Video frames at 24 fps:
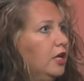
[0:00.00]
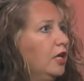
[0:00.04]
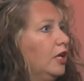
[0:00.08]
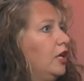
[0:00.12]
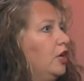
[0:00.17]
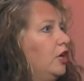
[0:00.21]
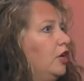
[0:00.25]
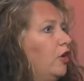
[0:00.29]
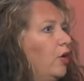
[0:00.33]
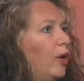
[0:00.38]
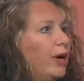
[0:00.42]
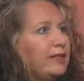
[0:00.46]
You
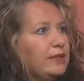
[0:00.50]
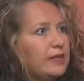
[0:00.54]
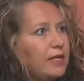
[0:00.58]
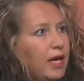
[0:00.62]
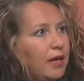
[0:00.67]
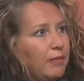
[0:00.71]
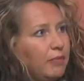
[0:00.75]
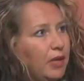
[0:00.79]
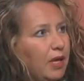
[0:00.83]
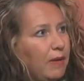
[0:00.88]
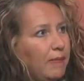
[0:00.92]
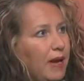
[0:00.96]
can go
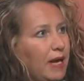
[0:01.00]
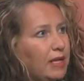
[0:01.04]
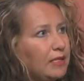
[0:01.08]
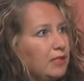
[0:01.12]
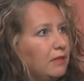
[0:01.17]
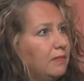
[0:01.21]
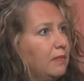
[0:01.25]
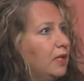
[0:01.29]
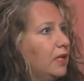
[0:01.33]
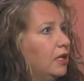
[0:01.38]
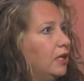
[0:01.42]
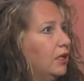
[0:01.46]
outside, play
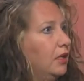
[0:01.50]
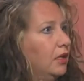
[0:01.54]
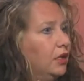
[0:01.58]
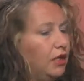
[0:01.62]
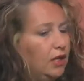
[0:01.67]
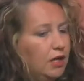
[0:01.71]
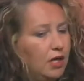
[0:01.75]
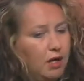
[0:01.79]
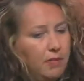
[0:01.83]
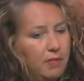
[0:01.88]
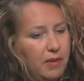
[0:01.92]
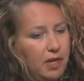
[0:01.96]
basketball. You can
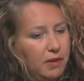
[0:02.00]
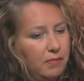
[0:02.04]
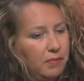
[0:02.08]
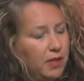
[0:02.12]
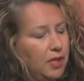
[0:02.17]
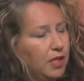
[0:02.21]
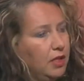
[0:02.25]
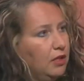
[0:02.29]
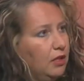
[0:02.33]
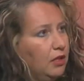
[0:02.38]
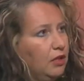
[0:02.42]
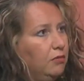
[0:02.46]
come in and
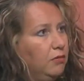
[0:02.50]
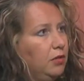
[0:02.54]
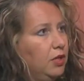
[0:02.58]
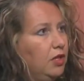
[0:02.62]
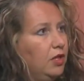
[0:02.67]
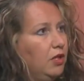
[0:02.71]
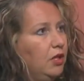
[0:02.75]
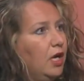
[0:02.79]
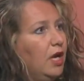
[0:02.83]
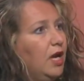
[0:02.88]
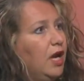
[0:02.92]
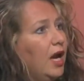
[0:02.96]
play on the
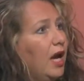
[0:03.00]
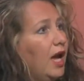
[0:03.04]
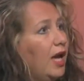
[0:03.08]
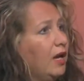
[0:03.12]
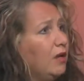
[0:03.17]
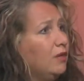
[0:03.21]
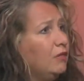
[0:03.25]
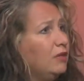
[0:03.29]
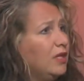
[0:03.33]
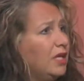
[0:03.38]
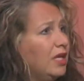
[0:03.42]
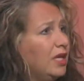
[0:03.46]
computer. I
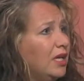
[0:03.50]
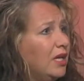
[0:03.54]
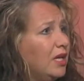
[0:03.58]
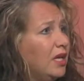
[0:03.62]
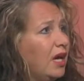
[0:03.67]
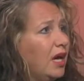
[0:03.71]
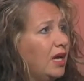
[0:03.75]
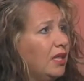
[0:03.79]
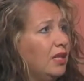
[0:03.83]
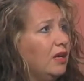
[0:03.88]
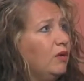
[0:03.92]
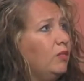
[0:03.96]

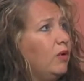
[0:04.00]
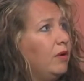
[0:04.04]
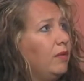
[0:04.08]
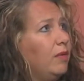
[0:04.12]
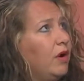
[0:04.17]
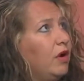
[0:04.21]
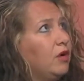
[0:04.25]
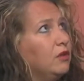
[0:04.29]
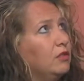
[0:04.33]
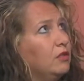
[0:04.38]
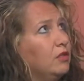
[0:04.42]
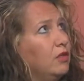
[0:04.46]
think what
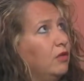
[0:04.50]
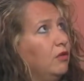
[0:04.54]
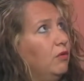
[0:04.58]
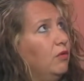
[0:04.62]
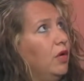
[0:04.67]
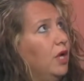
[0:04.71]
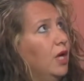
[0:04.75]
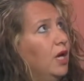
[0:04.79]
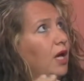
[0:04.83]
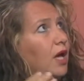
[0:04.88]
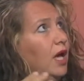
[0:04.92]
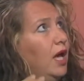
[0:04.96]
also
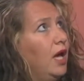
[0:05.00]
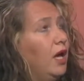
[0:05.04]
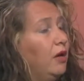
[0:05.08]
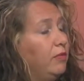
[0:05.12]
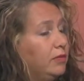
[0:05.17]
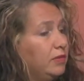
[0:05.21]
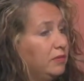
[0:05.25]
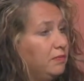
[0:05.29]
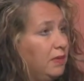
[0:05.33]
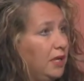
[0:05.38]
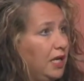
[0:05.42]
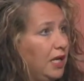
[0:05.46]

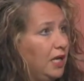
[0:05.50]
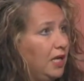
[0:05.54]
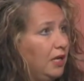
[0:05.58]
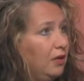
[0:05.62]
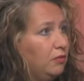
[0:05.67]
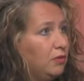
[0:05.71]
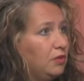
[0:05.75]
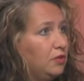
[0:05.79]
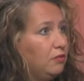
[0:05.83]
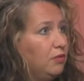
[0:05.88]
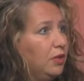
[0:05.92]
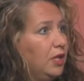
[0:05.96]
helped me
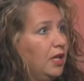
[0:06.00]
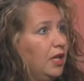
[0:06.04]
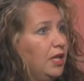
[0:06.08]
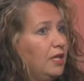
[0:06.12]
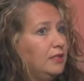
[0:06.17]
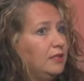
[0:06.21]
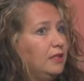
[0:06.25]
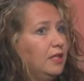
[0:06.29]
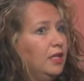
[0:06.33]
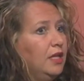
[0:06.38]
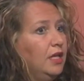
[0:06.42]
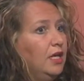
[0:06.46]
was
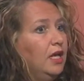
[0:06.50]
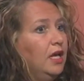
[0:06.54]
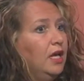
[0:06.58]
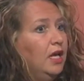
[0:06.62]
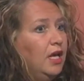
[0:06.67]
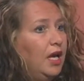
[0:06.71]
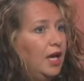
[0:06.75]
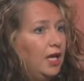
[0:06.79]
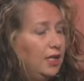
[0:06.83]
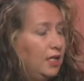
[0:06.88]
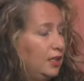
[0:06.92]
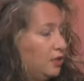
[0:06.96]
realizing,
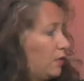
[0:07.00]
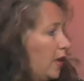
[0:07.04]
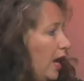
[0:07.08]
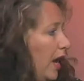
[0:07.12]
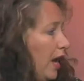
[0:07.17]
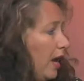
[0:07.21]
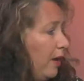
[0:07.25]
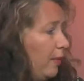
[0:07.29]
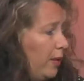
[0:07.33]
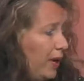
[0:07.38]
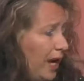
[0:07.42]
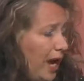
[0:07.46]
and this
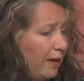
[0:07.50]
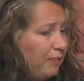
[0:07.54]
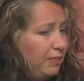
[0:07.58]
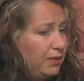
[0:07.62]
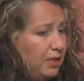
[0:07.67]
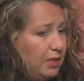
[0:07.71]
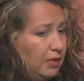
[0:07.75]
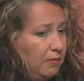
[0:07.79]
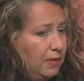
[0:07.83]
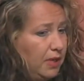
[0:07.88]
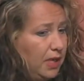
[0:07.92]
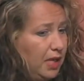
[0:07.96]
what happened
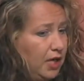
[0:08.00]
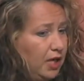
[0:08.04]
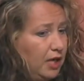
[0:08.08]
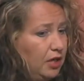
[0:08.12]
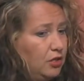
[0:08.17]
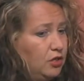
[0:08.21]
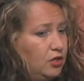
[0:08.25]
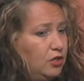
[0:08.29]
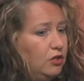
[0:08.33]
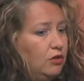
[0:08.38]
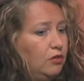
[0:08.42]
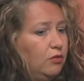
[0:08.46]
in the beginning
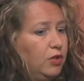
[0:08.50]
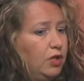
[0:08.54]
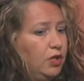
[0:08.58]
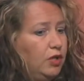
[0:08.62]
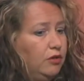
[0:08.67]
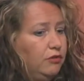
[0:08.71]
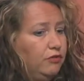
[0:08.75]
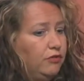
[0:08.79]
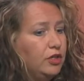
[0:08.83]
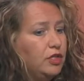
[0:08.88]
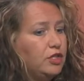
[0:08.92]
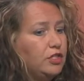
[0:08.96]
too, when you
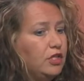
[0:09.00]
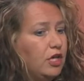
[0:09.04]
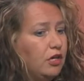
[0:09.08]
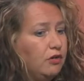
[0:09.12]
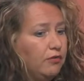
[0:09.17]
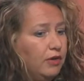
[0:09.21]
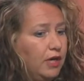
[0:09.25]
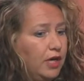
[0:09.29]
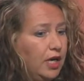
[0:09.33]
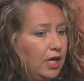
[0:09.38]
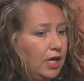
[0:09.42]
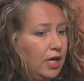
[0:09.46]
first start
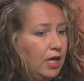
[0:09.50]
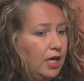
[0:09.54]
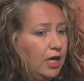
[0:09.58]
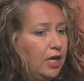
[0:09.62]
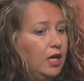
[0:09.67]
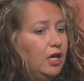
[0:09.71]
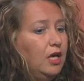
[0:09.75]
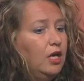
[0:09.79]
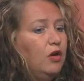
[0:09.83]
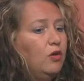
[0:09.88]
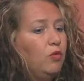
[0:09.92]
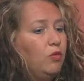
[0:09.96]
reading
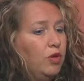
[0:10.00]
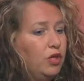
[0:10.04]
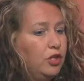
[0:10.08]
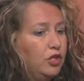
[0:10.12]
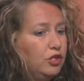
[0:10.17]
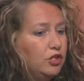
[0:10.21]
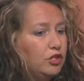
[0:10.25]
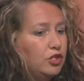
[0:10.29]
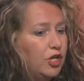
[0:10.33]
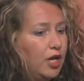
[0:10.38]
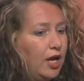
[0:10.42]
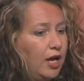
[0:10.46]
with
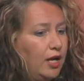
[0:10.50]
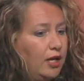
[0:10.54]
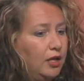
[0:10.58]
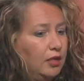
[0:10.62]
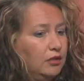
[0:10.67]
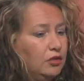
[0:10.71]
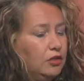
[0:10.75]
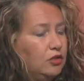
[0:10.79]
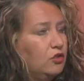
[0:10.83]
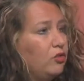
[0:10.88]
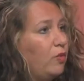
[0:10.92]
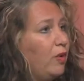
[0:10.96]
your
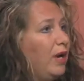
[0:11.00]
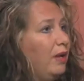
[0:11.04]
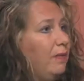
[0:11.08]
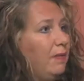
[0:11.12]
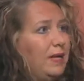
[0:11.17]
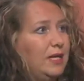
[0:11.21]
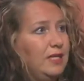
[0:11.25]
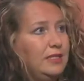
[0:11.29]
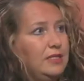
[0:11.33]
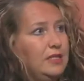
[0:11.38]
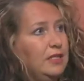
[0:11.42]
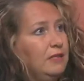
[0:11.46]
child, 20
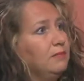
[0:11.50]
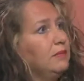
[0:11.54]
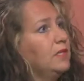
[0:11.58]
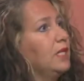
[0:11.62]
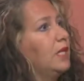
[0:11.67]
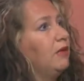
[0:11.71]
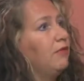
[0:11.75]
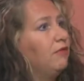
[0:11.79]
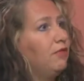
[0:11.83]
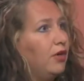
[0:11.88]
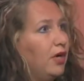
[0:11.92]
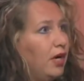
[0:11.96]
minutes seems
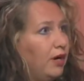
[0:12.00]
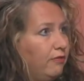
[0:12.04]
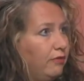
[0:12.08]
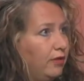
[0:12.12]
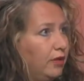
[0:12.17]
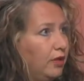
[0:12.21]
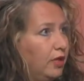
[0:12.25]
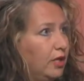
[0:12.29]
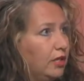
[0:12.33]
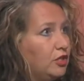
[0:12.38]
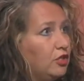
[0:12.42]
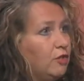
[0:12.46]
like
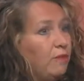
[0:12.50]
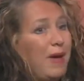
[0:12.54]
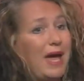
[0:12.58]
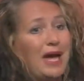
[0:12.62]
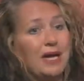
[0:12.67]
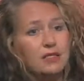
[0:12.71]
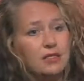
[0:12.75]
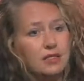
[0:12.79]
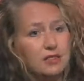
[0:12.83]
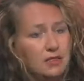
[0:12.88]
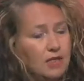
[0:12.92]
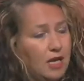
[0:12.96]
forever. And so
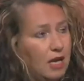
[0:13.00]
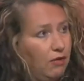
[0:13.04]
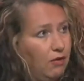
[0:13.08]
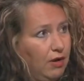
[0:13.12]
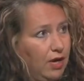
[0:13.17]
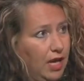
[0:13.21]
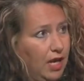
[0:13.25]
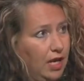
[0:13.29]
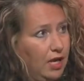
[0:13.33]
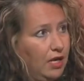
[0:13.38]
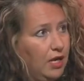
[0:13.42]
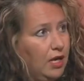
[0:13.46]
Max is now
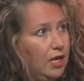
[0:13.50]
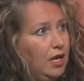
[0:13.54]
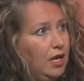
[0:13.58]
8.